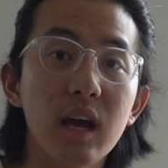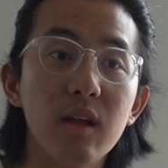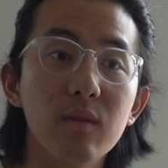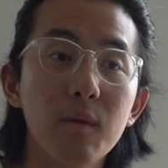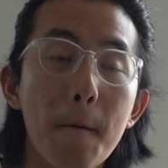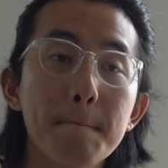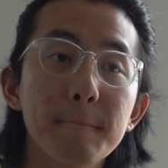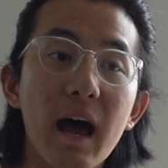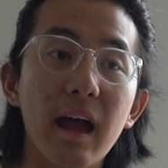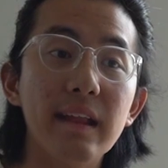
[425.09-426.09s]
that
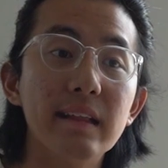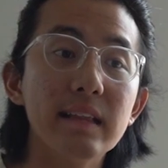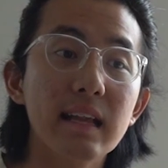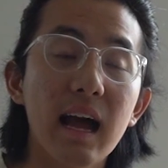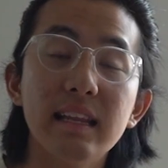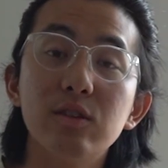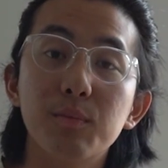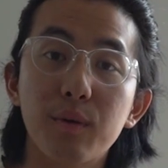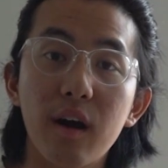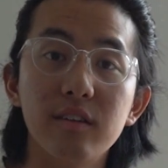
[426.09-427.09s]
I need to
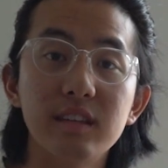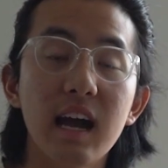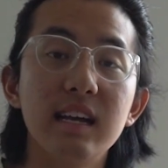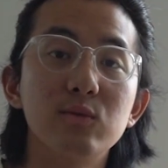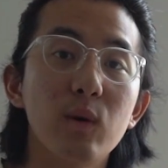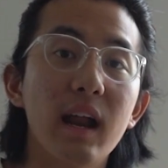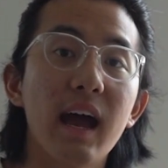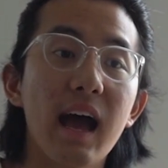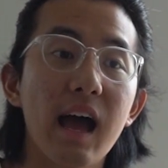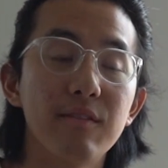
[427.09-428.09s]
prioritize what I
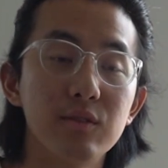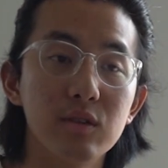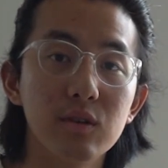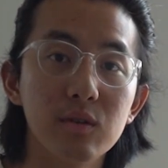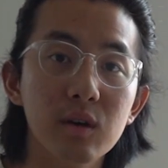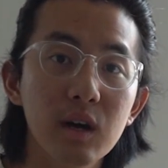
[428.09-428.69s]
have to do.